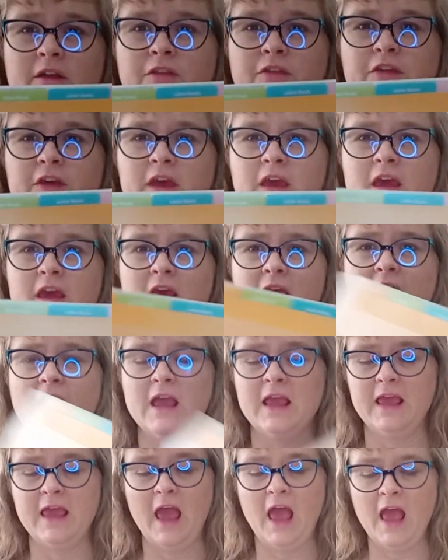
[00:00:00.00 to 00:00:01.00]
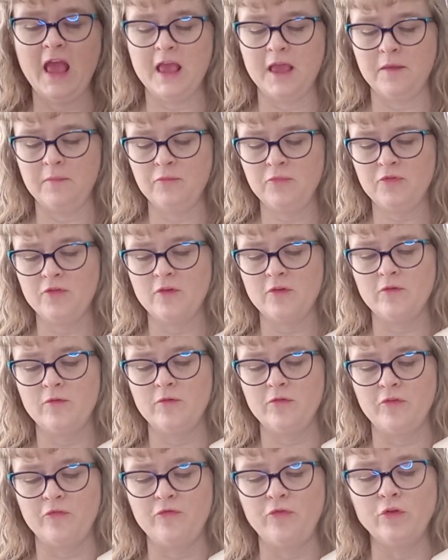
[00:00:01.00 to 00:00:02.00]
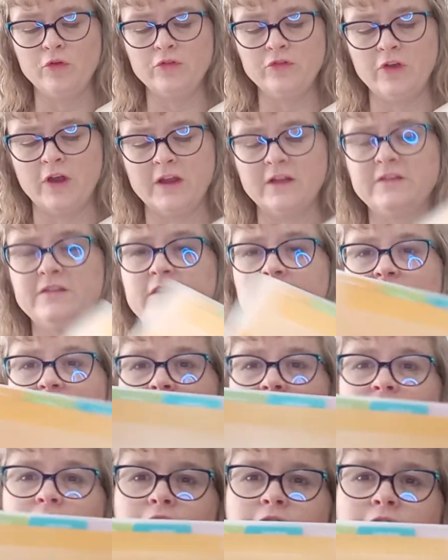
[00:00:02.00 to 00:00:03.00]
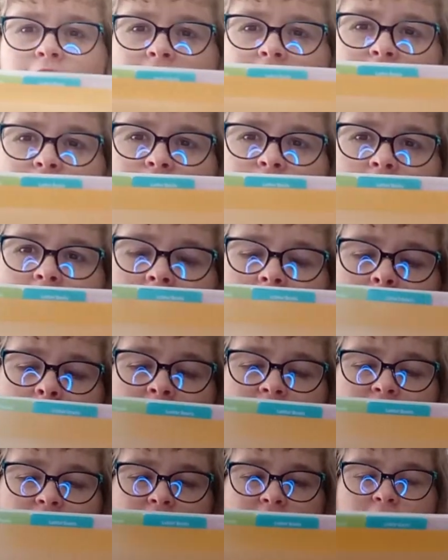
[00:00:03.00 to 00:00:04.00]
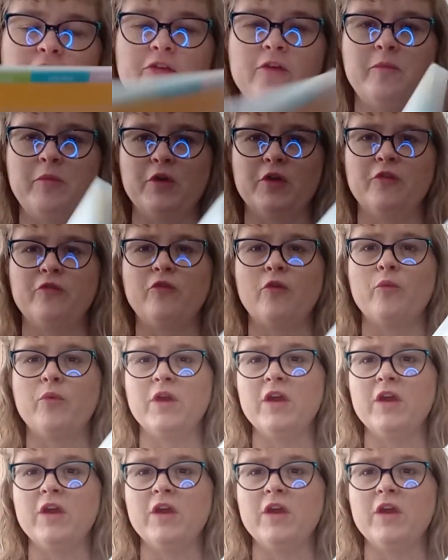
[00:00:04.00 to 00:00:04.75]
the games, the folder activities from the Good and the Beautiful.